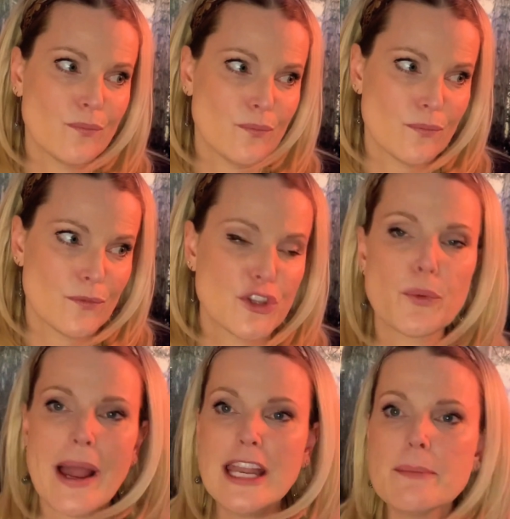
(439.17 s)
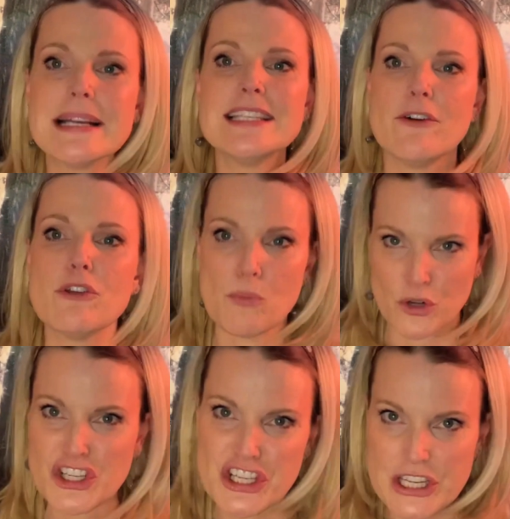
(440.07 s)
surrounding myself with more
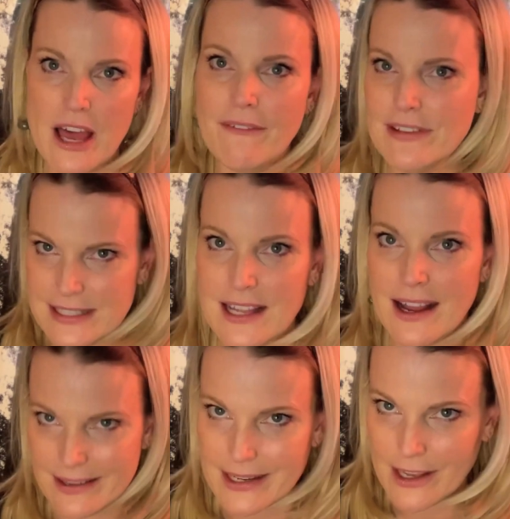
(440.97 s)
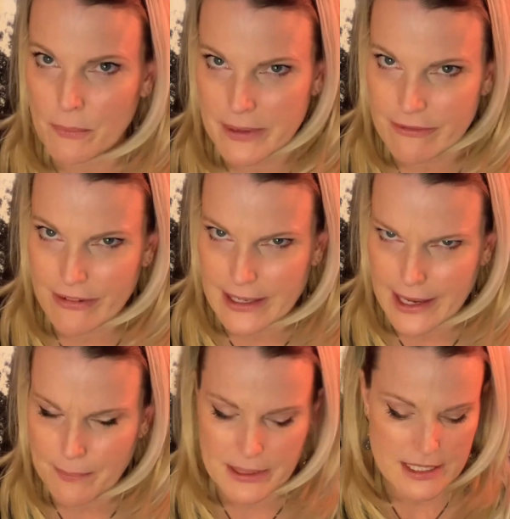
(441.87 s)
stuff is not going to help me find
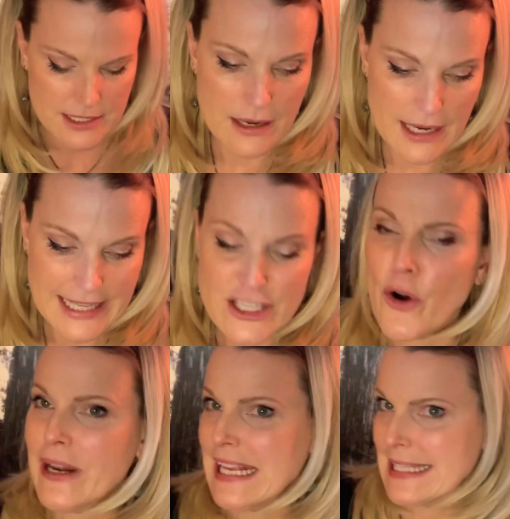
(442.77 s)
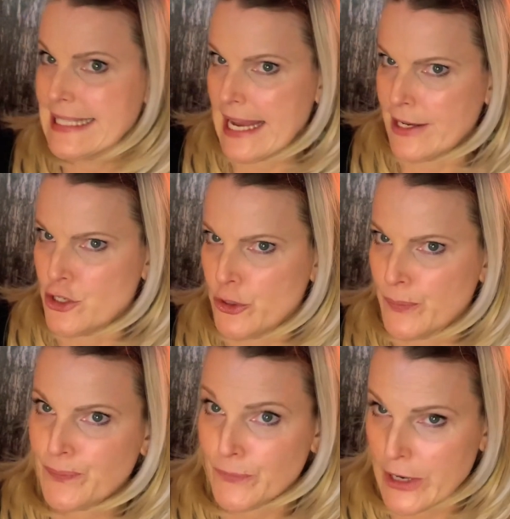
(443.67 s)
happiness. It's already inside you,
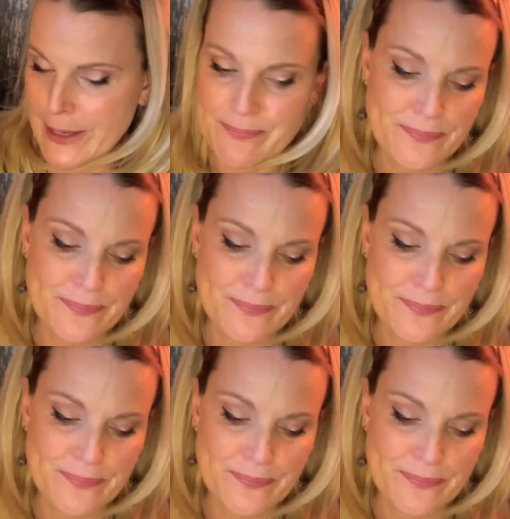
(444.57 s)
right?